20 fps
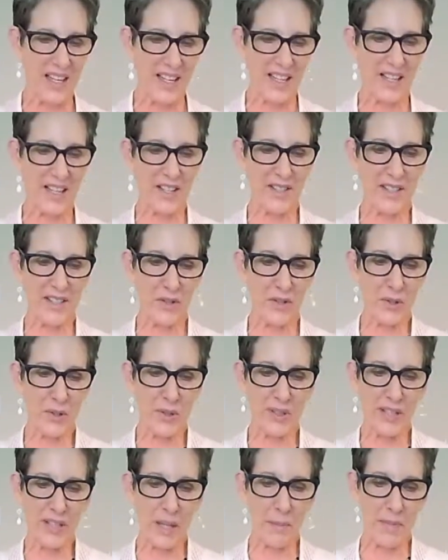here's how you
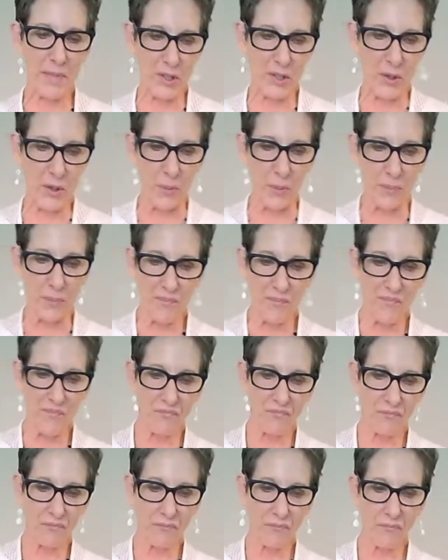can let me know.
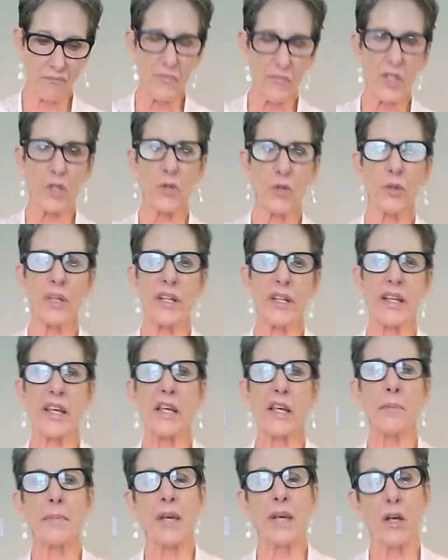You can
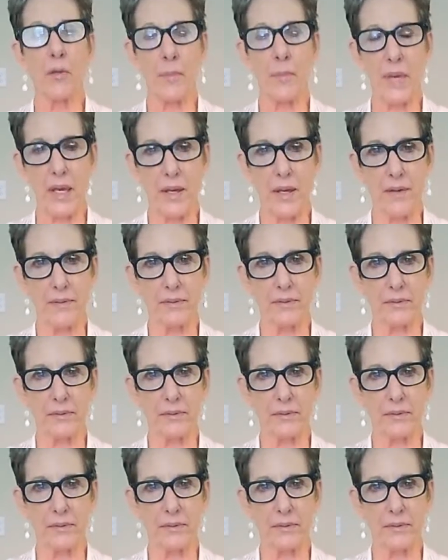email me.